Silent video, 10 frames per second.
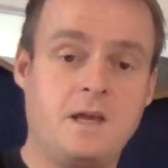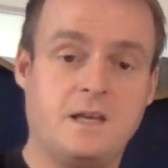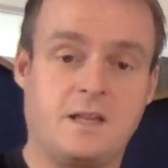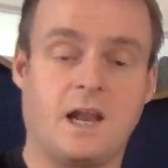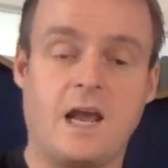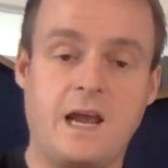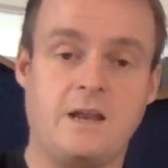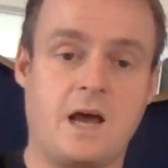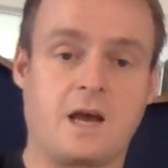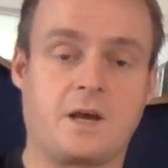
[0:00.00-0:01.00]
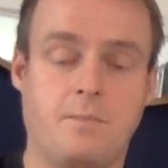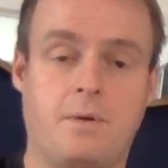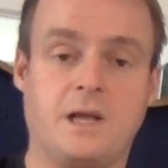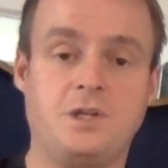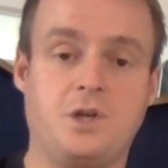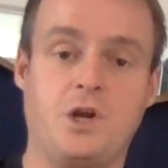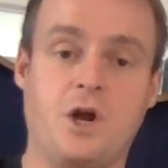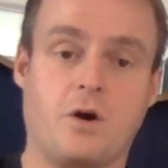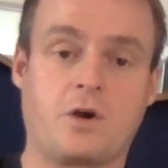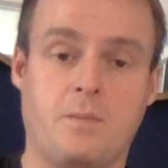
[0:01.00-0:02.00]
You're delaying that completion. You're
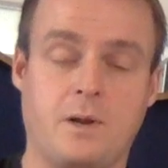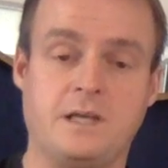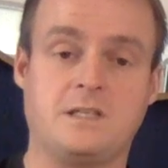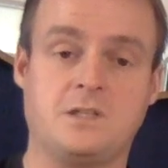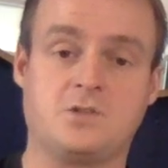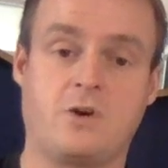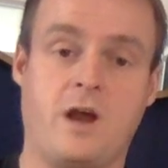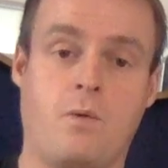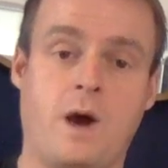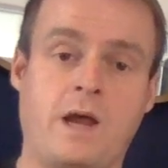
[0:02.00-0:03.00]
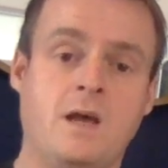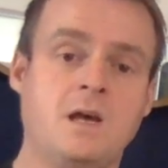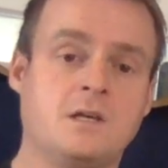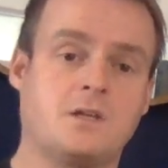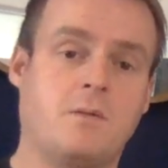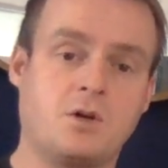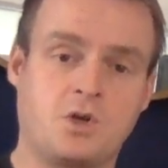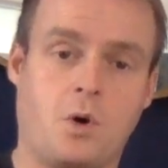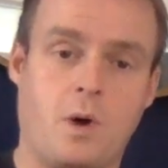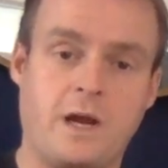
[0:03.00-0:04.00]
not completing straight away. So I'm not
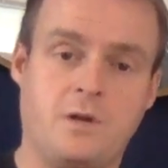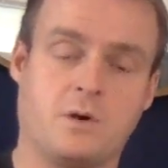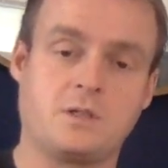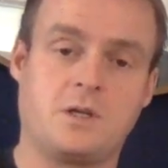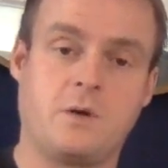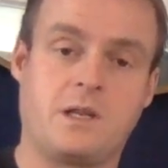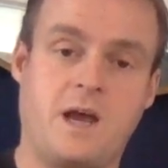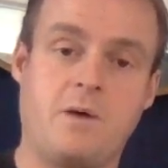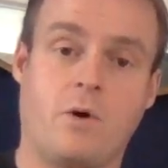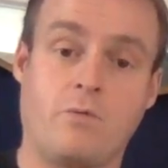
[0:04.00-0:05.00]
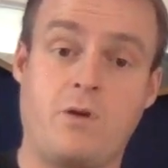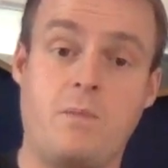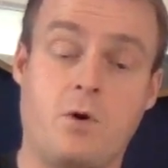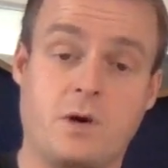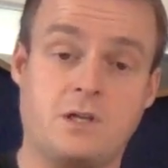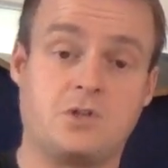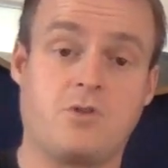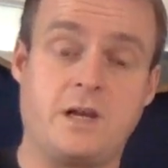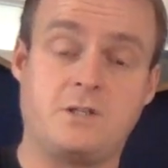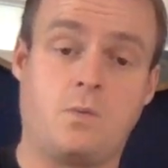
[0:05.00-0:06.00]
sure why you'd want to do a day one remortgage
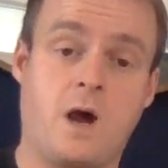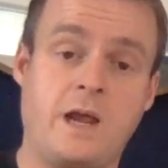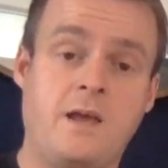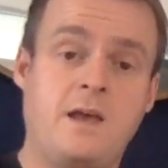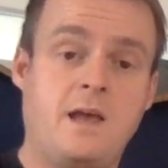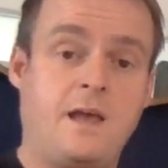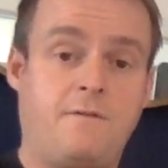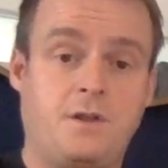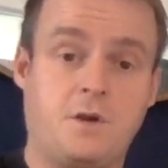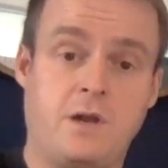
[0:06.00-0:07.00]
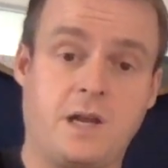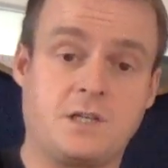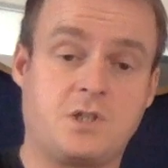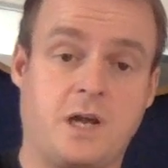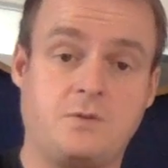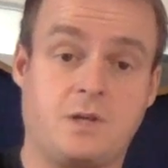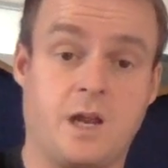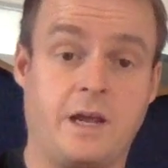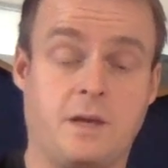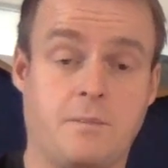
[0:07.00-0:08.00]
straight away if you're doing the exchange with
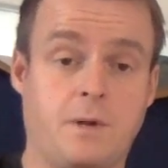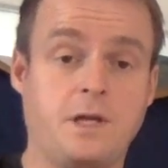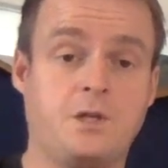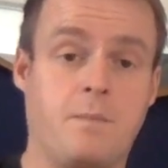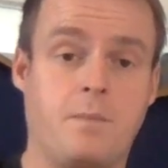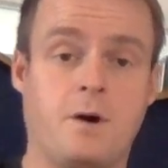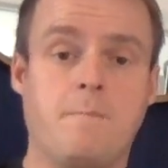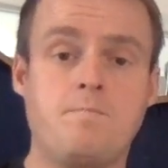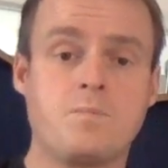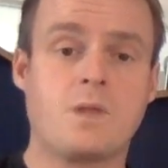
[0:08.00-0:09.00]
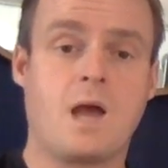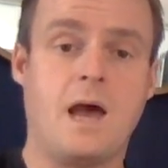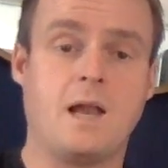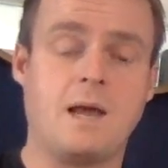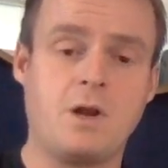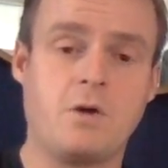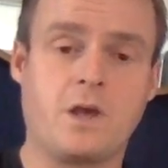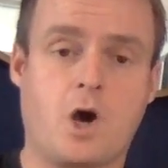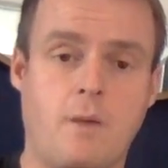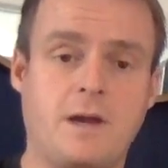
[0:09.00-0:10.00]
delayed completion. But let me know in
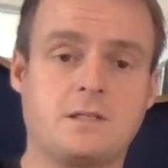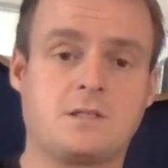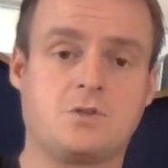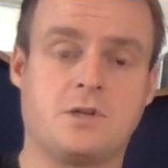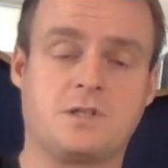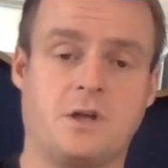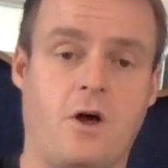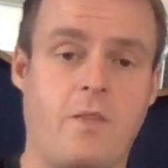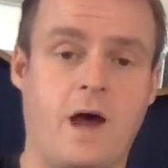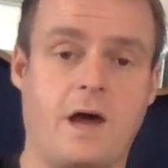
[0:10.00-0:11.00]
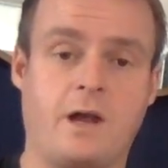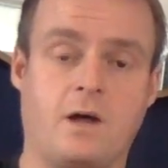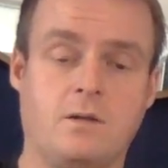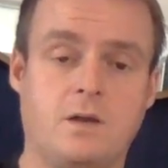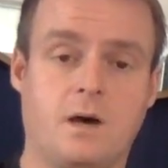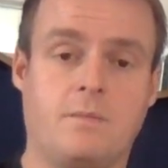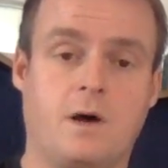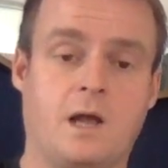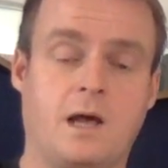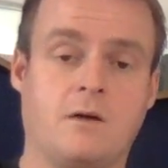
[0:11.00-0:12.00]
the comments, Tristan, on that, and
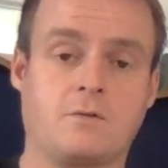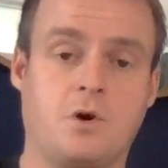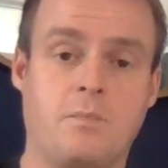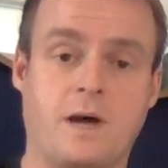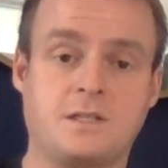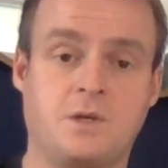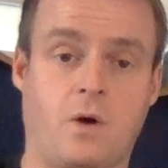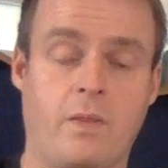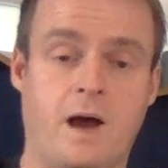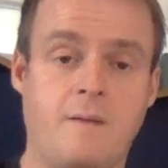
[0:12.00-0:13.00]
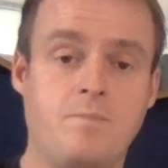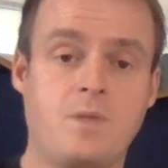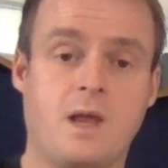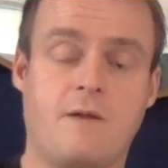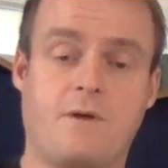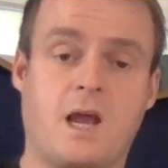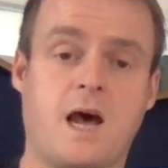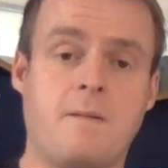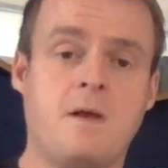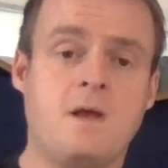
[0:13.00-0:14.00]
I'll come back to you on that if I
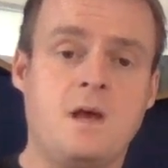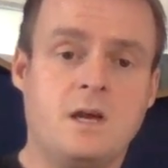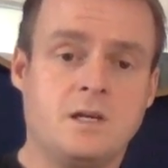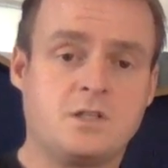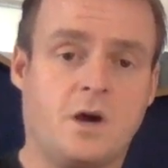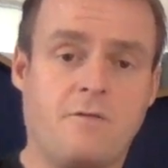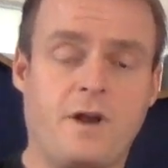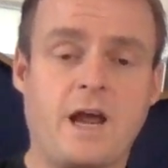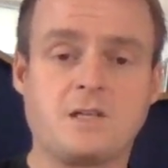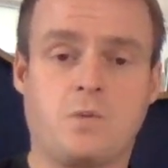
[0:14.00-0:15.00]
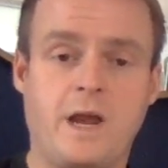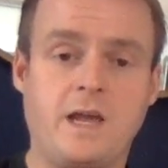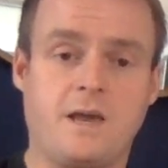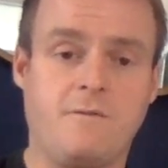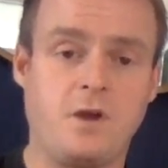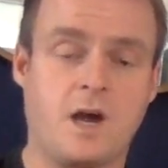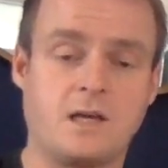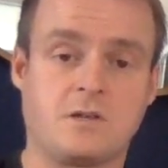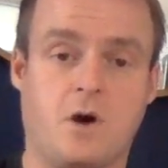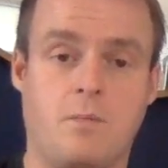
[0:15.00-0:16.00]
can. So for next week, if you
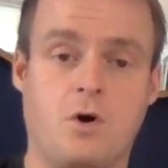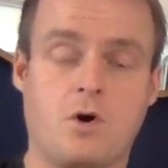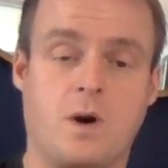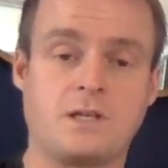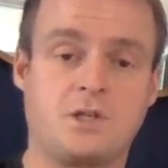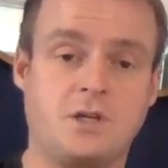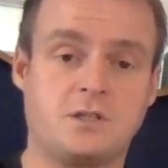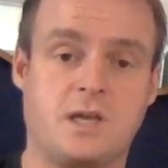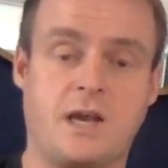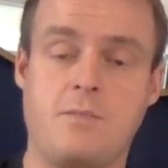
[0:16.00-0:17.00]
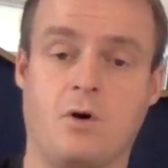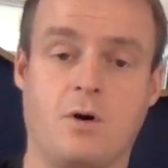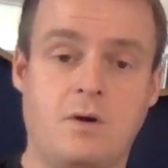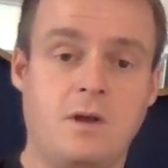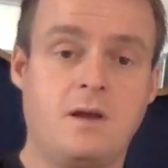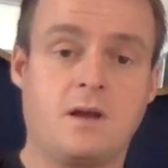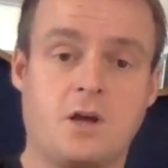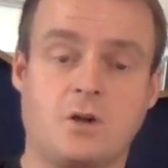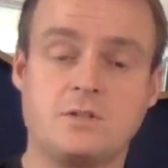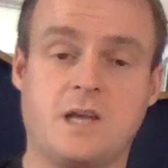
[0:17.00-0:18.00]
guys have got more questions, any more
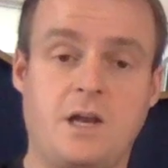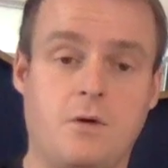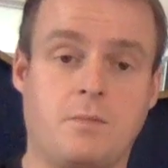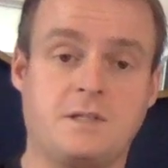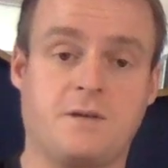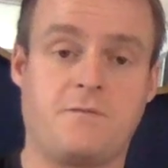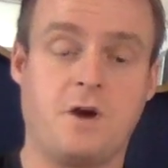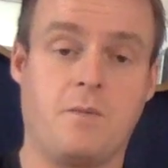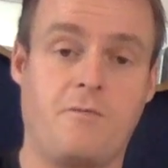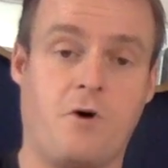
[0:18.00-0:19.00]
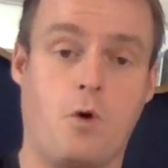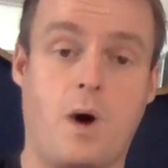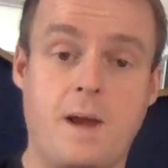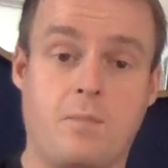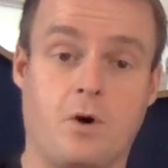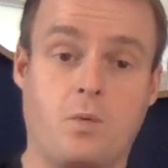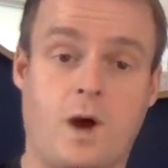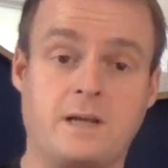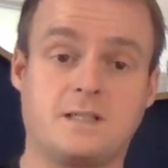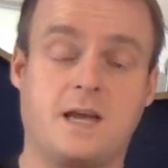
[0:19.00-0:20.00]
content you want me to film for Whiteboard
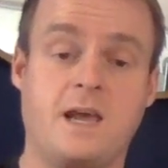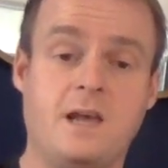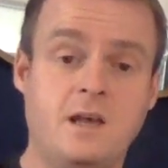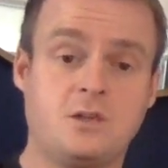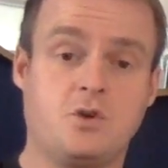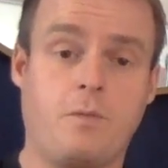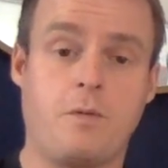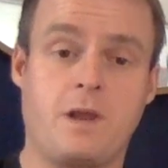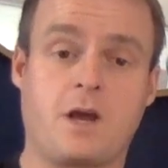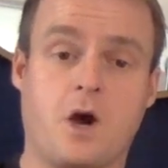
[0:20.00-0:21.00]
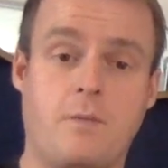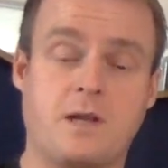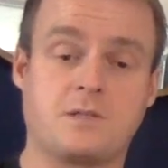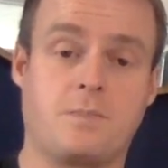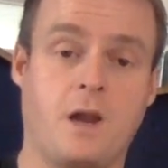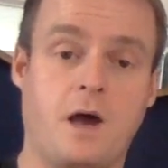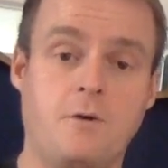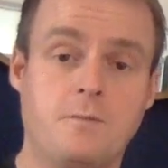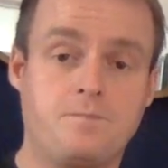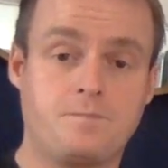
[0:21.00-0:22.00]
Wednesday, drop them in the comments
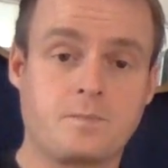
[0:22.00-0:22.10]
below.